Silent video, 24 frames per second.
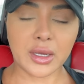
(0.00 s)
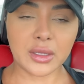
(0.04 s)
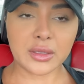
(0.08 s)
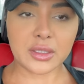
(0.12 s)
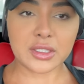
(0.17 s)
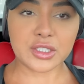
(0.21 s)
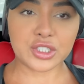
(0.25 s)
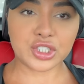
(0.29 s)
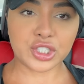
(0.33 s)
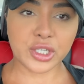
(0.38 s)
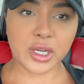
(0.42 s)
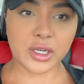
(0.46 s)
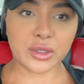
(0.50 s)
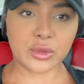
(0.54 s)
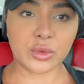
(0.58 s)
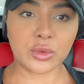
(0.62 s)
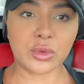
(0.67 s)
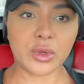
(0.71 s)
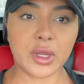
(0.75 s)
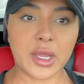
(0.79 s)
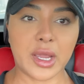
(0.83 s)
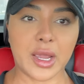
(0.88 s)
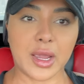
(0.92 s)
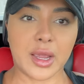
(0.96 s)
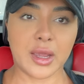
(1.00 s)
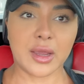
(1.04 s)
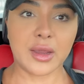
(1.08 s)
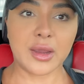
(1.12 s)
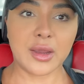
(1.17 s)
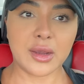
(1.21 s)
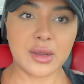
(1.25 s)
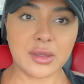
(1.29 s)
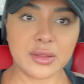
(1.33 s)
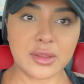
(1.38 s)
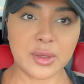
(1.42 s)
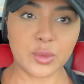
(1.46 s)
this channel here.
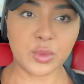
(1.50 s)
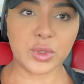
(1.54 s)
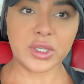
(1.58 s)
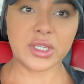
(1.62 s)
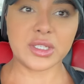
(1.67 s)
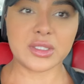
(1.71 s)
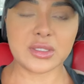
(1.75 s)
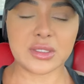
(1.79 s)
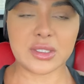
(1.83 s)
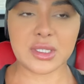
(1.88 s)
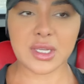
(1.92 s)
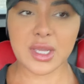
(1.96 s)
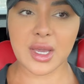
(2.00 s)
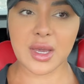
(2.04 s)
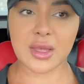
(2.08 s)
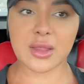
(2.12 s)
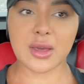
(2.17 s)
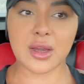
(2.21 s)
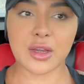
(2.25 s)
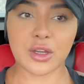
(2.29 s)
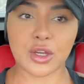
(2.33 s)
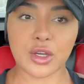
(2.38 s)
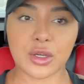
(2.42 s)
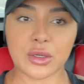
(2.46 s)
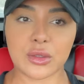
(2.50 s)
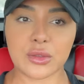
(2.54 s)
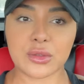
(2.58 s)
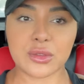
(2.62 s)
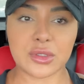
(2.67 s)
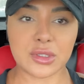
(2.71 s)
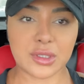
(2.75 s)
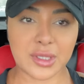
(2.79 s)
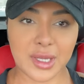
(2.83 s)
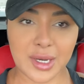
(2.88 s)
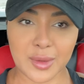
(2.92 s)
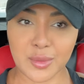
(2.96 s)
And then we can see how that
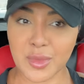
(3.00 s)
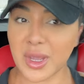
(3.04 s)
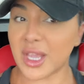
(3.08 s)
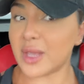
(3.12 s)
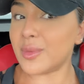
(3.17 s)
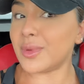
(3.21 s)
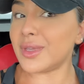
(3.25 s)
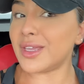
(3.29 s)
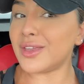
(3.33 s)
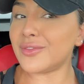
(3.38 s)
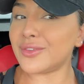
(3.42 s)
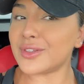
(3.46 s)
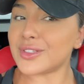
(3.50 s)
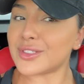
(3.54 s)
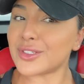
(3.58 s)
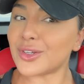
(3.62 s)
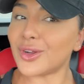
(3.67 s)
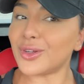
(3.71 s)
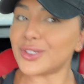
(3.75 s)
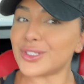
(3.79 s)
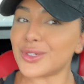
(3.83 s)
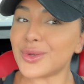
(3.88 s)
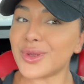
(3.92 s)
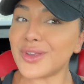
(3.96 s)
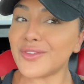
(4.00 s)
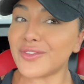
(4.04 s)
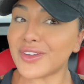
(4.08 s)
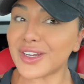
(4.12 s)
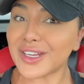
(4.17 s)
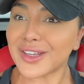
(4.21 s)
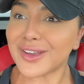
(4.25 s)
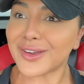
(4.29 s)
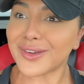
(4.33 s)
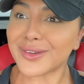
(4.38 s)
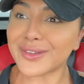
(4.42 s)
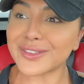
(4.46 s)
goes, and then maybe even start doing
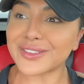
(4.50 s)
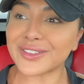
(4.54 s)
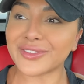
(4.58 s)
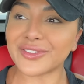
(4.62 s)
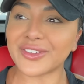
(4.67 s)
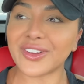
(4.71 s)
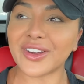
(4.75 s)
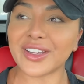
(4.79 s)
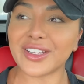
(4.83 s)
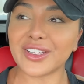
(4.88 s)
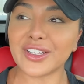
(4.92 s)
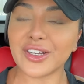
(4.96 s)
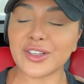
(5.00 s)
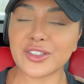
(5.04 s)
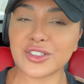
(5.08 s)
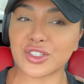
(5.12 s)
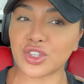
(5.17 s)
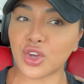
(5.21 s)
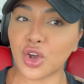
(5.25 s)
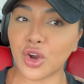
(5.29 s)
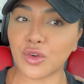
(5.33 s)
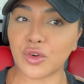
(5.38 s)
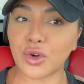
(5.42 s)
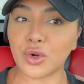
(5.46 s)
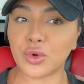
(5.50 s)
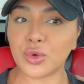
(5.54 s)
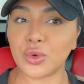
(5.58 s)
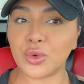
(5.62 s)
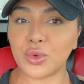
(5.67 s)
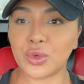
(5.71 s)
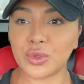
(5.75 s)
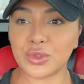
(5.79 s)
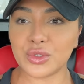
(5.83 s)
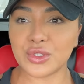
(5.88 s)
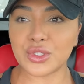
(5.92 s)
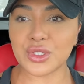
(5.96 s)
videos of like, you know, Zara
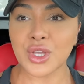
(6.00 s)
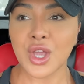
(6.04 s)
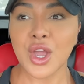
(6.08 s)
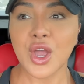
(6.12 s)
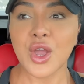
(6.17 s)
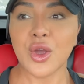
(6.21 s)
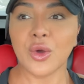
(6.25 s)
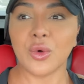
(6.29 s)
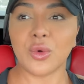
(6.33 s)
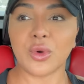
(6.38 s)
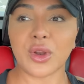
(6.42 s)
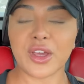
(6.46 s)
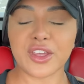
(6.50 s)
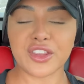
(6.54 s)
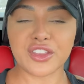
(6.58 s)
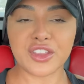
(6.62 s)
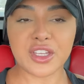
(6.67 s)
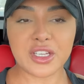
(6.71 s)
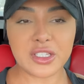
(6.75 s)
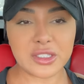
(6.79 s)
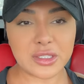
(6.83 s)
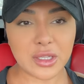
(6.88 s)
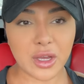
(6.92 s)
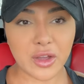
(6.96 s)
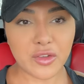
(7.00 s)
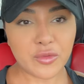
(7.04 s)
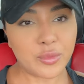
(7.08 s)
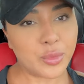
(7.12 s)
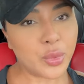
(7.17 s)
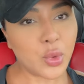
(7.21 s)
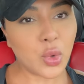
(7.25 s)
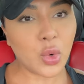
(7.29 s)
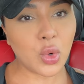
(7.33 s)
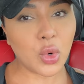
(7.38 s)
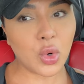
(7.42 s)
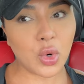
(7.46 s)
hauls or like things that I've
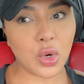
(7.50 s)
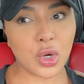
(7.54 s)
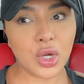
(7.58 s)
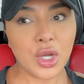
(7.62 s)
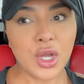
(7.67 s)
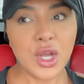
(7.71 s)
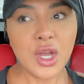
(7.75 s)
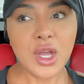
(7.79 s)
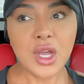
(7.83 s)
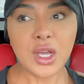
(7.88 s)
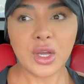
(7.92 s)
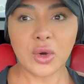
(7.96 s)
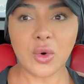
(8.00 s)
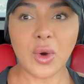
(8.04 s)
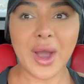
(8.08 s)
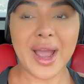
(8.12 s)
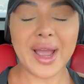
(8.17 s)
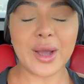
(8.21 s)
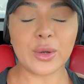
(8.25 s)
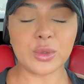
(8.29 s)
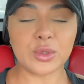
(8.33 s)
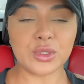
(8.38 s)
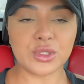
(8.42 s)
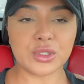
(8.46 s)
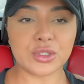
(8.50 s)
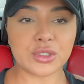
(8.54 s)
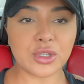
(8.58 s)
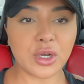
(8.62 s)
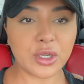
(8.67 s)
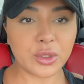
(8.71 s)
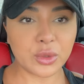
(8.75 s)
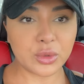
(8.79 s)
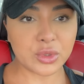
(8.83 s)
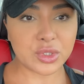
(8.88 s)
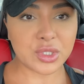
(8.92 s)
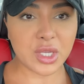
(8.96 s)
bought or how to
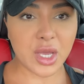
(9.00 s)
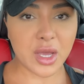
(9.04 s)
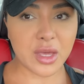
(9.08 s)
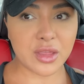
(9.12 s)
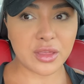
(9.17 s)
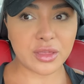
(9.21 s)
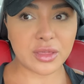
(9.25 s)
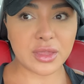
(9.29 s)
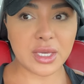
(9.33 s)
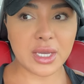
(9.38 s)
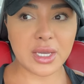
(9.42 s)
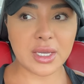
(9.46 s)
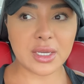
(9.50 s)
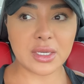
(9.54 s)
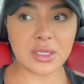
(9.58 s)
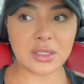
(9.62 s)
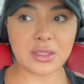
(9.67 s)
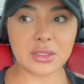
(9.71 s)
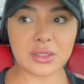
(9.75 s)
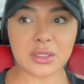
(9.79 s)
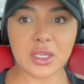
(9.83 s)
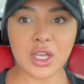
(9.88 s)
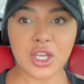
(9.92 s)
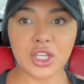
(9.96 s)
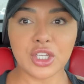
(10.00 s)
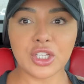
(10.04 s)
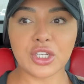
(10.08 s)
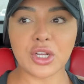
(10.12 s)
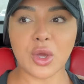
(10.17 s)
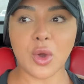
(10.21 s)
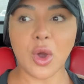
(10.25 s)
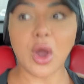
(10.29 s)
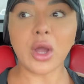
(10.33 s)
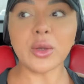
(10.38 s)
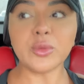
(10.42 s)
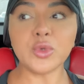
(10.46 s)
style certain things. You know,
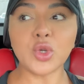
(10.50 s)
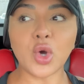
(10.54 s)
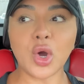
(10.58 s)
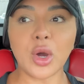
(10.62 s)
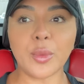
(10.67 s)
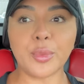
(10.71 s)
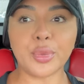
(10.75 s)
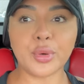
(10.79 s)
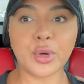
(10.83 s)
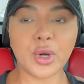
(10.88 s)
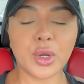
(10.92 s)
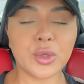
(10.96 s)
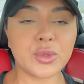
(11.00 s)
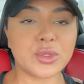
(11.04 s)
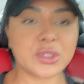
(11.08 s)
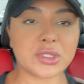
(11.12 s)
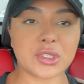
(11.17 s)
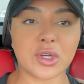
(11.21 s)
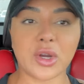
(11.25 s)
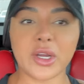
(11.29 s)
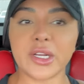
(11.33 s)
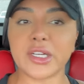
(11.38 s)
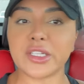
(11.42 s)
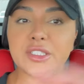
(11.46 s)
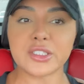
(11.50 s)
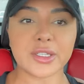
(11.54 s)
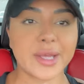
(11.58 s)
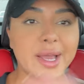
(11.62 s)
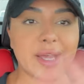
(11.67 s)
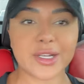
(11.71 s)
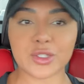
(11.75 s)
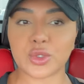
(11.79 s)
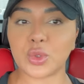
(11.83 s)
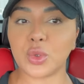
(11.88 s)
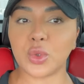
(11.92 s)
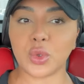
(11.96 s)
I'm not a pro stylist
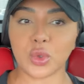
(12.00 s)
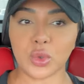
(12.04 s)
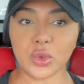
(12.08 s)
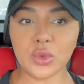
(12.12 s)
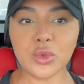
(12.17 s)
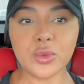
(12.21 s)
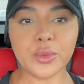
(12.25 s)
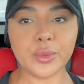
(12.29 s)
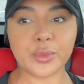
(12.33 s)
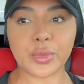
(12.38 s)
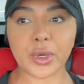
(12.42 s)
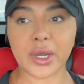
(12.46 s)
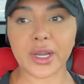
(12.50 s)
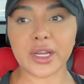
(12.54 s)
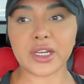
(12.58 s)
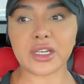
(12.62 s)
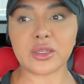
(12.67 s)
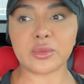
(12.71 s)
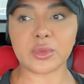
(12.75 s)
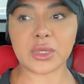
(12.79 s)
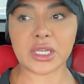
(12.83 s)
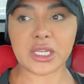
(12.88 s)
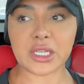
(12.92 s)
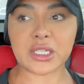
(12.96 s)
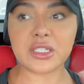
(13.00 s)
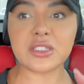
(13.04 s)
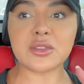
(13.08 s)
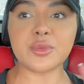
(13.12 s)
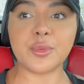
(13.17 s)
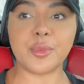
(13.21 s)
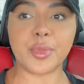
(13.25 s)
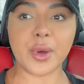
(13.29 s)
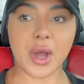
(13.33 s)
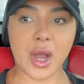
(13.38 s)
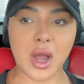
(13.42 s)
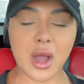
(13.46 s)
at all by any means,
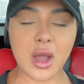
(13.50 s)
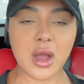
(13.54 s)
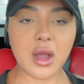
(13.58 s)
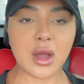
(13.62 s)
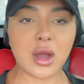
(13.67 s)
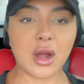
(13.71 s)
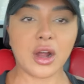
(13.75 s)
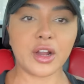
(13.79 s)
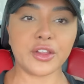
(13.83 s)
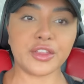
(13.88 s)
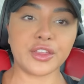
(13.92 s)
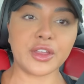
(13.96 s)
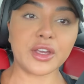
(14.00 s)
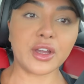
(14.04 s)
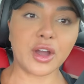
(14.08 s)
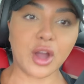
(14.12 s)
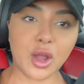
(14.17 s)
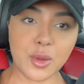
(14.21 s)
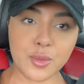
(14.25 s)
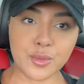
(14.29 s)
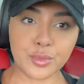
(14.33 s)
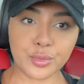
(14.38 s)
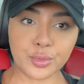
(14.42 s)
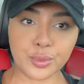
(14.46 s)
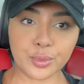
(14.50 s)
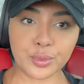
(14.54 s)
but I think I'm